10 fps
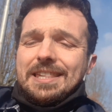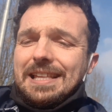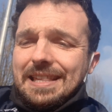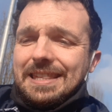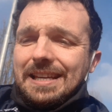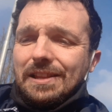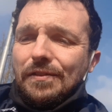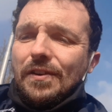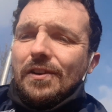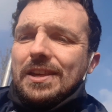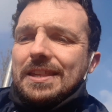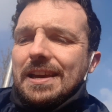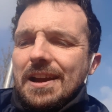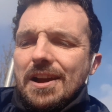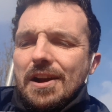So that signifies
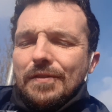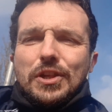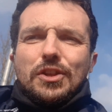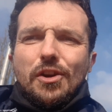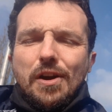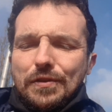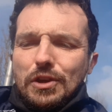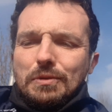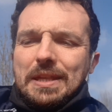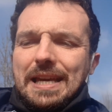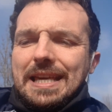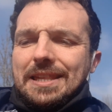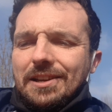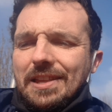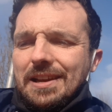the start of a new season.